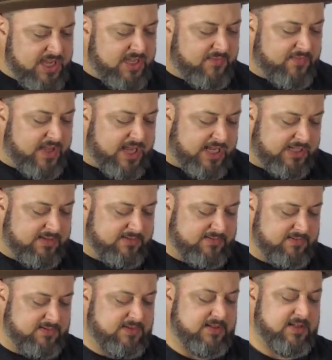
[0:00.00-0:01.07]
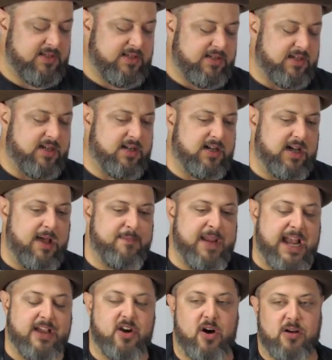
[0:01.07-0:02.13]
of it I mean,
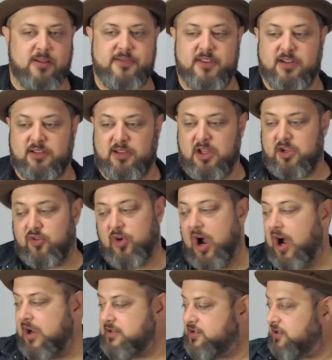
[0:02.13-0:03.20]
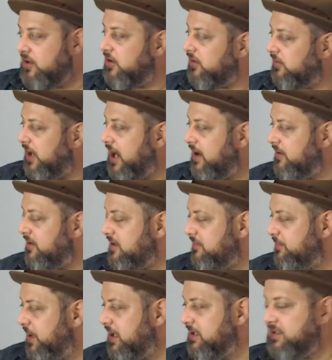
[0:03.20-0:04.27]
I call it the Lagrange turnaround,
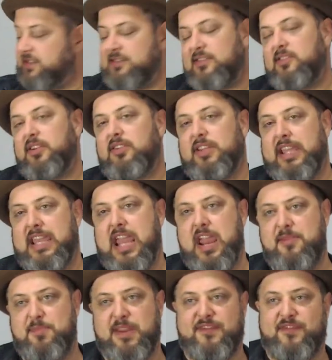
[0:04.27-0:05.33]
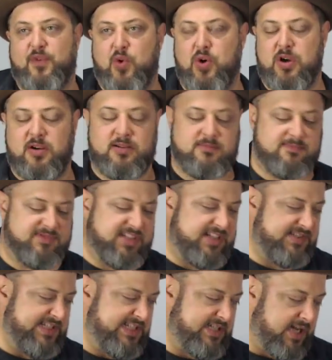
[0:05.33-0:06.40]
but it's clearly came before
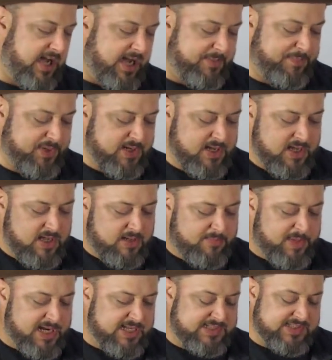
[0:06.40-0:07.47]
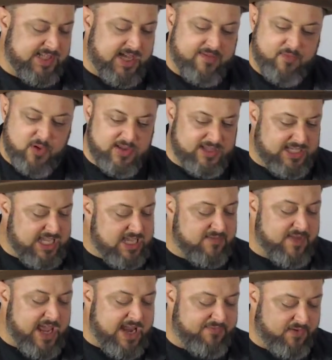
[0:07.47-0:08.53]
ZZ Top. But it's if we're in the key of
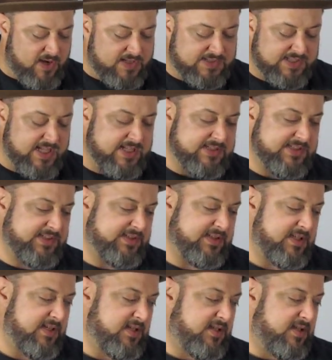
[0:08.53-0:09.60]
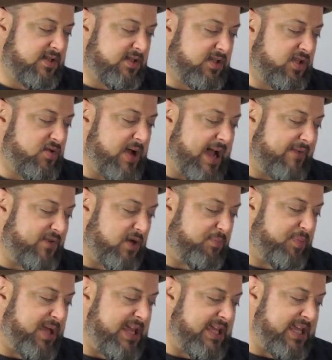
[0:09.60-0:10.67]
A, for instance, you have your
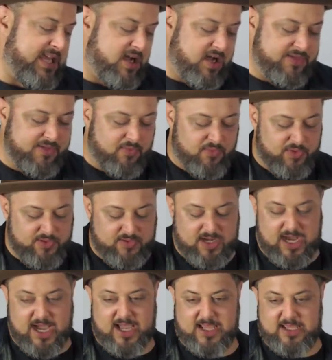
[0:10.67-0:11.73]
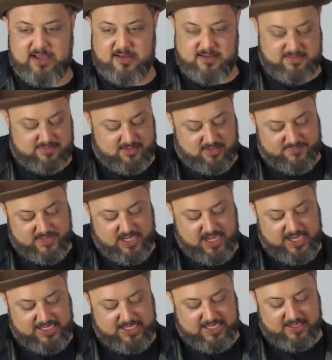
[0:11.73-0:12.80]
pinky on the root high of the
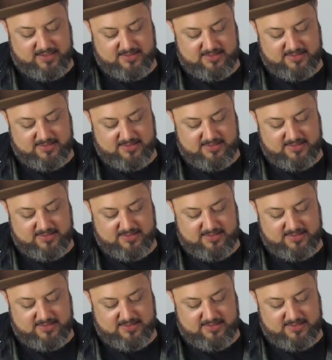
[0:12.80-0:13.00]
high E,